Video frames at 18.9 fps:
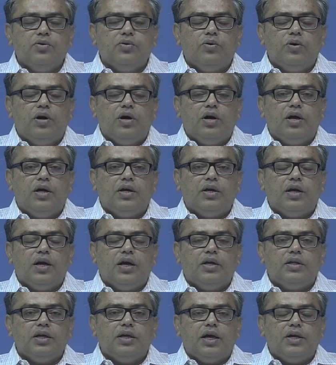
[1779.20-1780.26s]

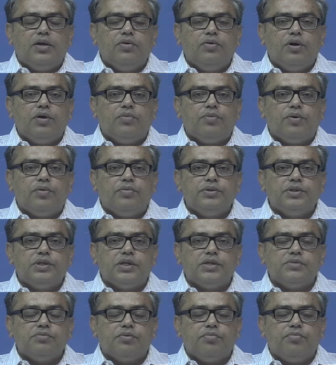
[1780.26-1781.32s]
and the adequate provision
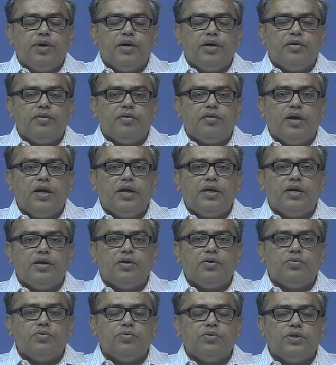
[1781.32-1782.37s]
has been made relating
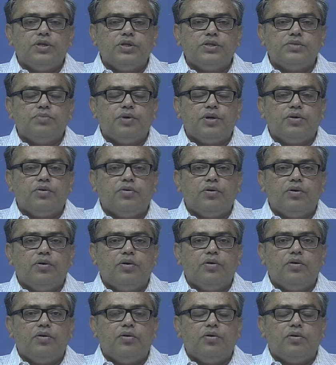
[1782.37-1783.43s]
to this particular
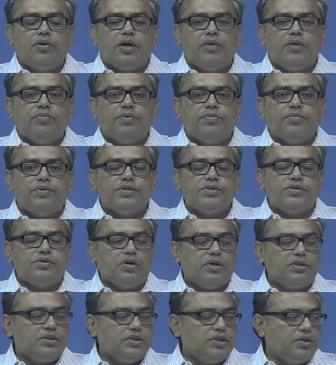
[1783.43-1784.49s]
type of
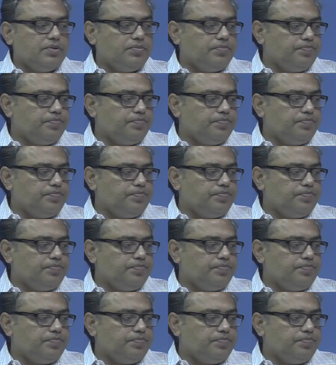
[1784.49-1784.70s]
restructuring.